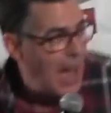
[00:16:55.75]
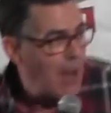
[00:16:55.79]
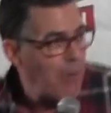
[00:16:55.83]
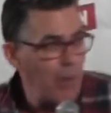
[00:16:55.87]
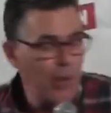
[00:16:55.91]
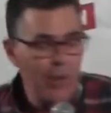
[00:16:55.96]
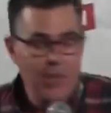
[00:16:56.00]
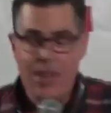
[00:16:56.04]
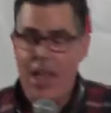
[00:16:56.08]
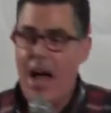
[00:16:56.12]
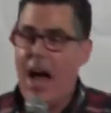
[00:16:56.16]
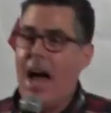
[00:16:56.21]

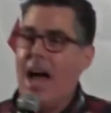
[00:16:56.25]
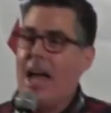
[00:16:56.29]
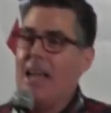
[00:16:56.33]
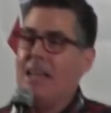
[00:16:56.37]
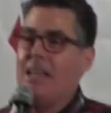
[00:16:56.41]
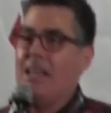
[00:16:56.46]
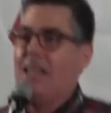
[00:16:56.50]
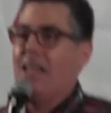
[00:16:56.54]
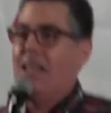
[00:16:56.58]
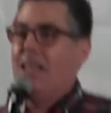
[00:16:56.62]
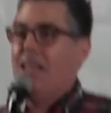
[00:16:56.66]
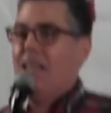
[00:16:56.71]
I
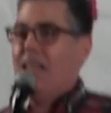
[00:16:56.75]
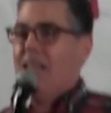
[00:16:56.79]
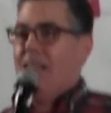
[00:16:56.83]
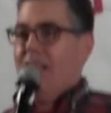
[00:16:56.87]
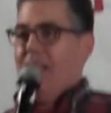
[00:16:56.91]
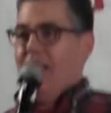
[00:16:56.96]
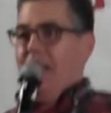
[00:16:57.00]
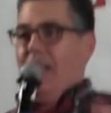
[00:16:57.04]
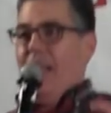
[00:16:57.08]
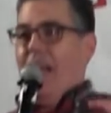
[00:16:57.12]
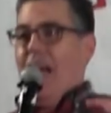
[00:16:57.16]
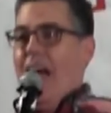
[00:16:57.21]

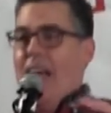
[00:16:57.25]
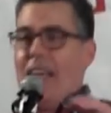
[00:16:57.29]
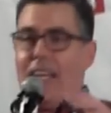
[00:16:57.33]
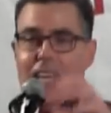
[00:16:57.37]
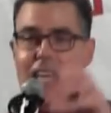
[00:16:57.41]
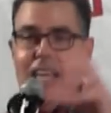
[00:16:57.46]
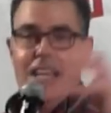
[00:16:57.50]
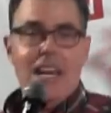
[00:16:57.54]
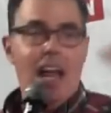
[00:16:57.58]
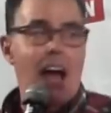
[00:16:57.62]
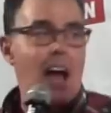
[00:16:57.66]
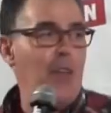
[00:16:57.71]

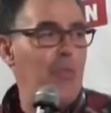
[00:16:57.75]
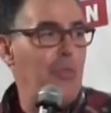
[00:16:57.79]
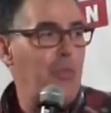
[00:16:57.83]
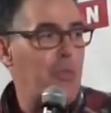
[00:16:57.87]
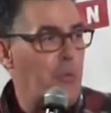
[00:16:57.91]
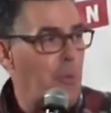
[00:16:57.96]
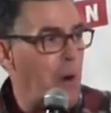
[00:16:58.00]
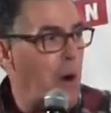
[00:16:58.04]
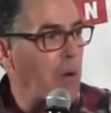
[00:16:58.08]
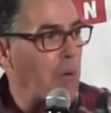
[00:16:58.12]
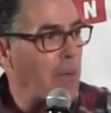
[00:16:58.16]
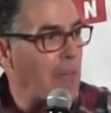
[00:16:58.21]
cannot
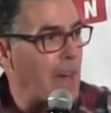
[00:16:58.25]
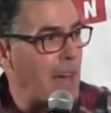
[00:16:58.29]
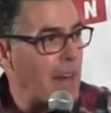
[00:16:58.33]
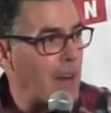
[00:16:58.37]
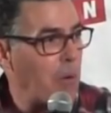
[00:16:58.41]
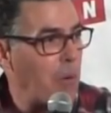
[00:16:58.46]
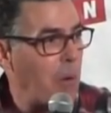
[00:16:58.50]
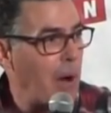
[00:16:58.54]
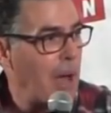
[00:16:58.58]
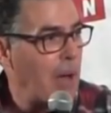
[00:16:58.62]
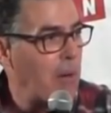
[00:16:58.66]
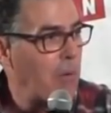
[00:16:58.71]
throw that
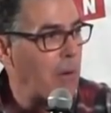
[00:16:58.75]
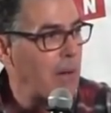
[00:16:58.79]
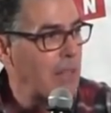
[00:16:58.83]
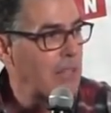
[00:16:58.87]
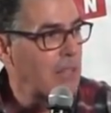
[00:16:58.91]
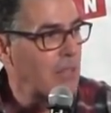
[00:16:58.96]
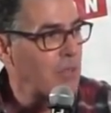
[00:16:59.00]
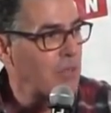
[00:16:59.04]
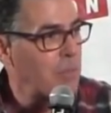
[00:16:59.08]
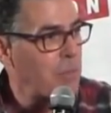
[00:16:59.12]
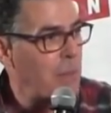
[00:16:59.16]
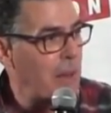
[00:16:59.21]
away
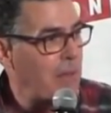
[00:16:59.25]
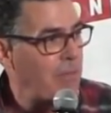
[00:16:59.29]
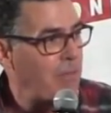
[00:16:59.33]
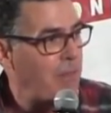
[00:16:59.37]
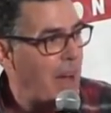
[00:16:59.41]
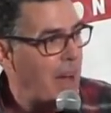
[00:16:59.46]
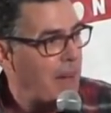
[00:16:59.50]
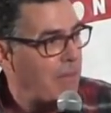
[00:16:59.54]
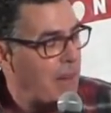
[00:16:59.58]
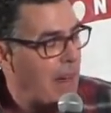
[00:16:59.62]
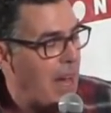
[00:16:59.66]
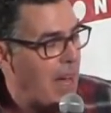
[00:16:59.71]
once I've spent
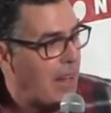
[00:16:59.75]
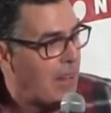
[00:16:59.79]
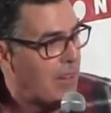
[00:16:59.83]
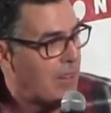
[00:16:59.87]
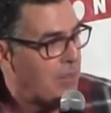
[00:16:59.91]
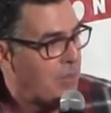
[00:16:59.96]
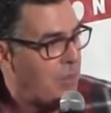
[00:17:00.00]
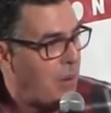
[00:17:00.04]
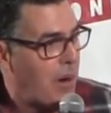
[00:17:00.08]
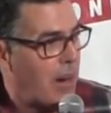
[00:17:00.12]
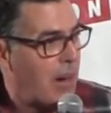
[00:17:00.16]
$5 for it.